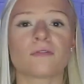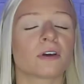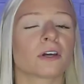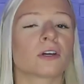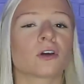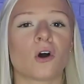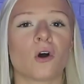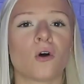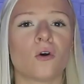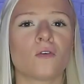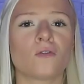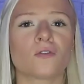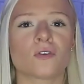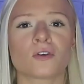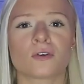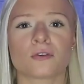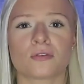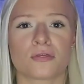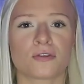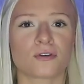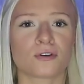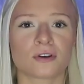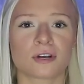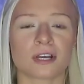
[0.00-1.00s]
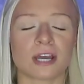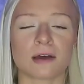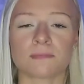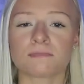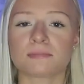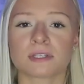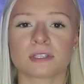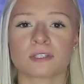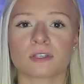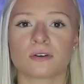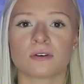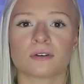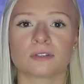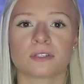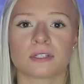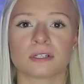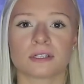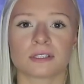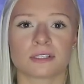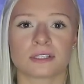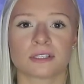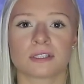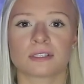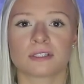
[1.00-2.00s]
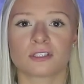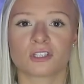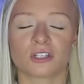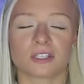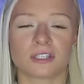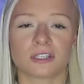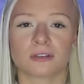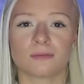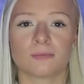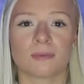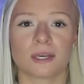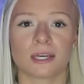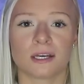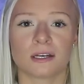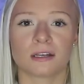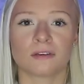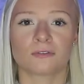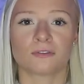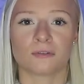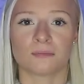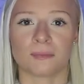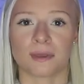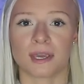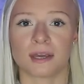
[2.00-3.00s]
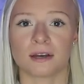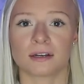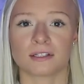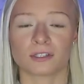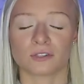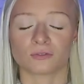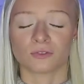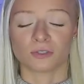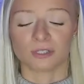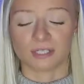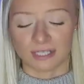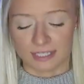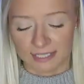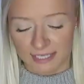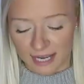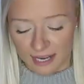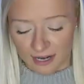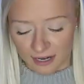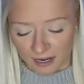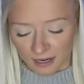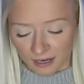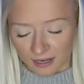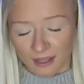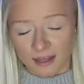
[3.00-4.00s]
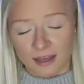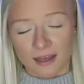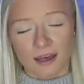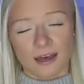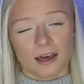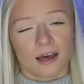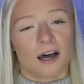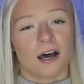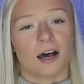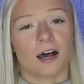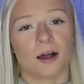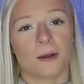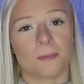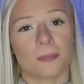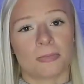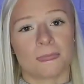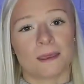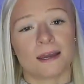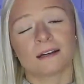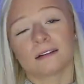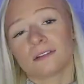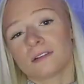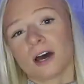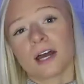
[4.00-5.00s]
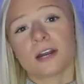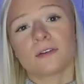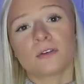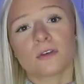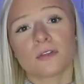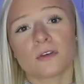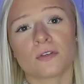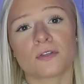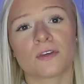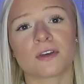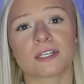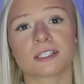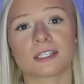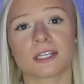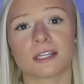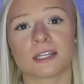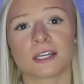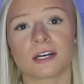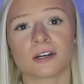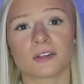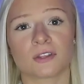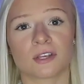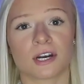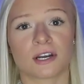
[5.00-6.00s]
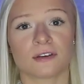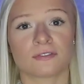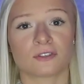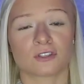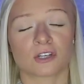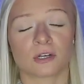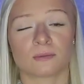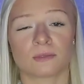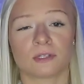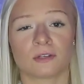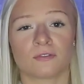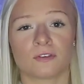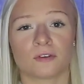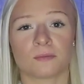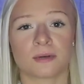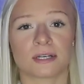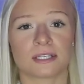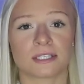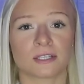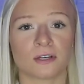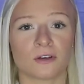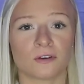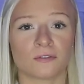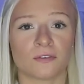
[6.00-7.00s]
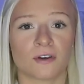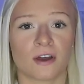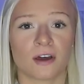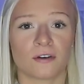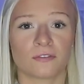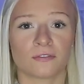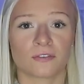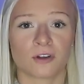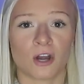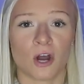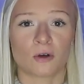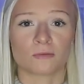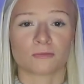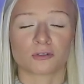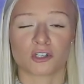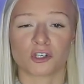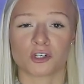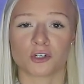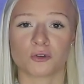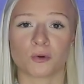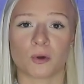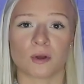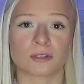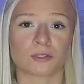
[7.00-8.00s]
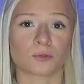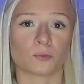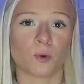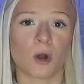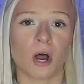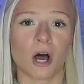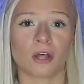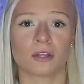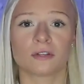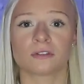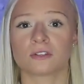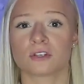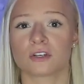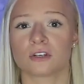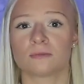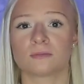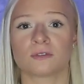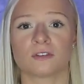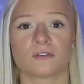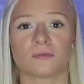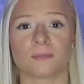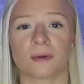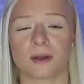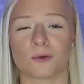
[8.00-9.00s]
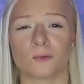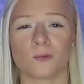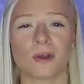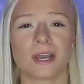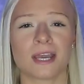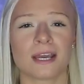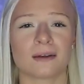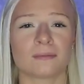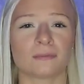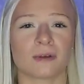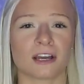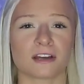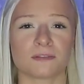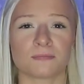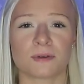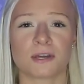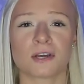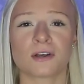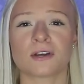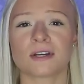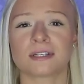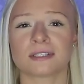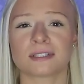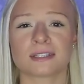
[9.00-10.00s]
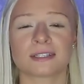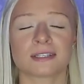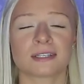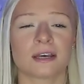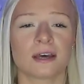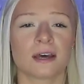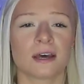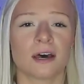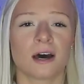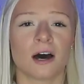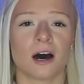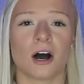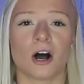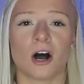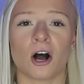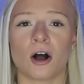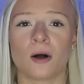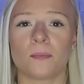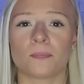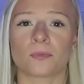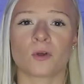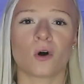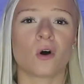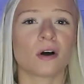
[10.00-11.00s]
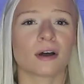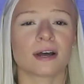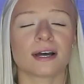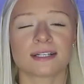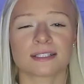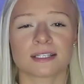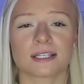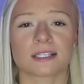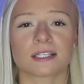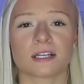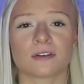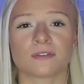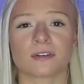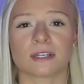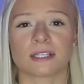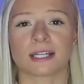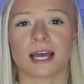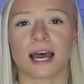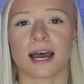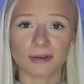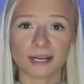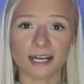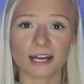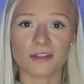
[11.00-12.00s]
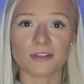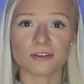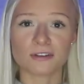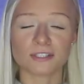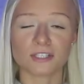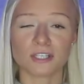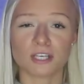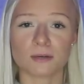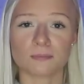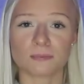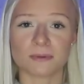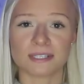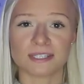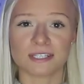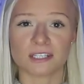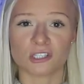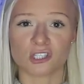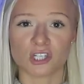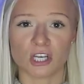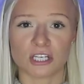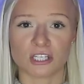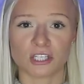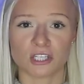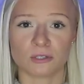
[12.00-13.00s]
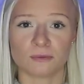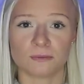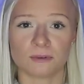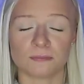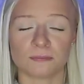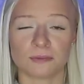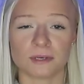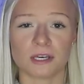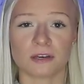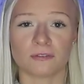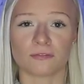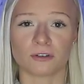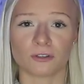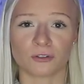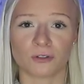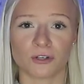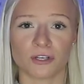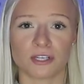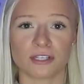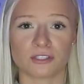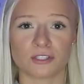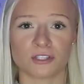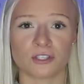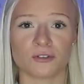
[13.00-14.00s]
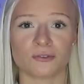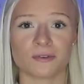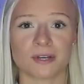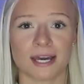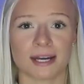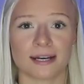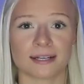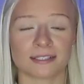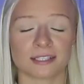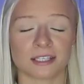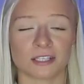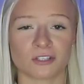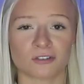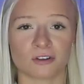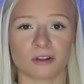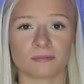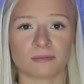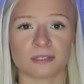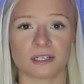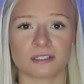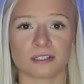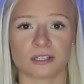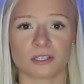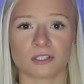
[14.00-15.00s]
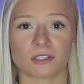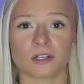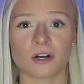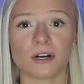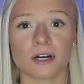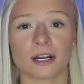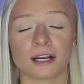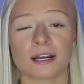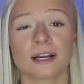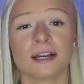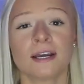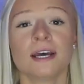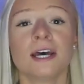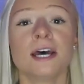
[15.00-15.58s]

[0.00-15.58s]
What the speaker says: like over 30 episodes, and it's just the beginning for me, and it's really exciting. And a lot of other things in there that I've scripted for myself have come true as well, in terms of my weight, my appearance, all kinds of stuff like that. My other tip and suggestion would be, if you're looking to get into scripting to start it,